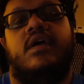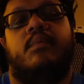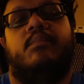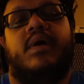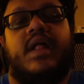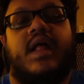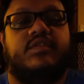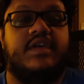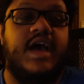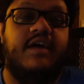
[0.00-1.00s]
but I
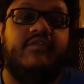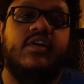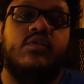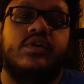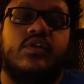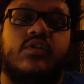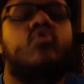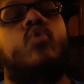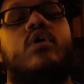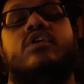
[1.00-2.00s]
was having little
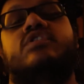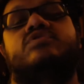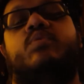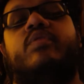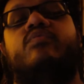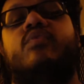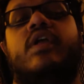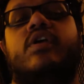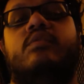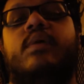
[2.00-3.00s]
quirks with
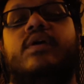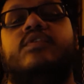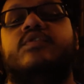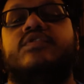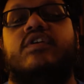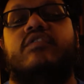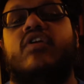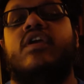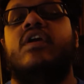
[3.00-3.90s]
running Ubuntu server.